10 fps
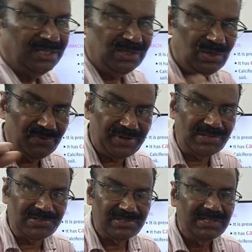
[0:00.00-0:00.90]
You know,
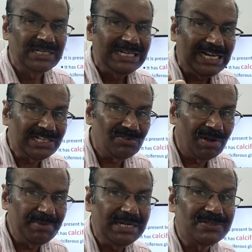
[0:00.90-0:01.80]
friends,
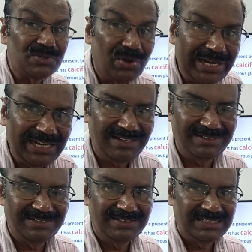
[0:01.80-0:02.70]
earthworm eats soil.
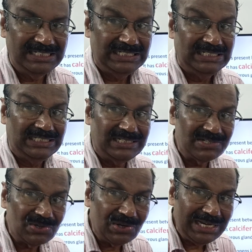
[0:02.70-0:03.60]
That
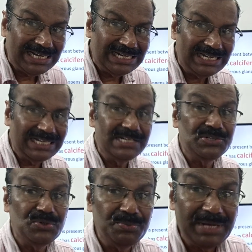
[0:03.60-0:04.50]
soil contains
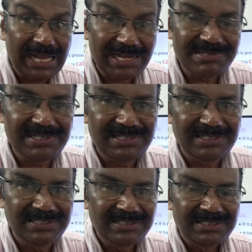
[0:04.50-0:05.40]
humic acid.
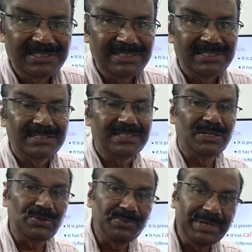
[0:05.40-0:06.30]
That
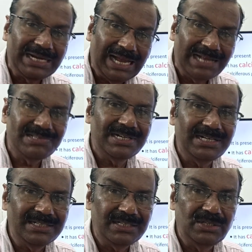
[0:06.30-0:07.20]
humic
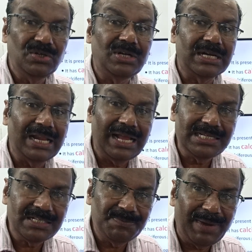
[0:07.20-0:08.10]
acid
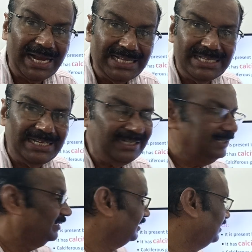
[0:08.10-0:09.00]
neutralized by the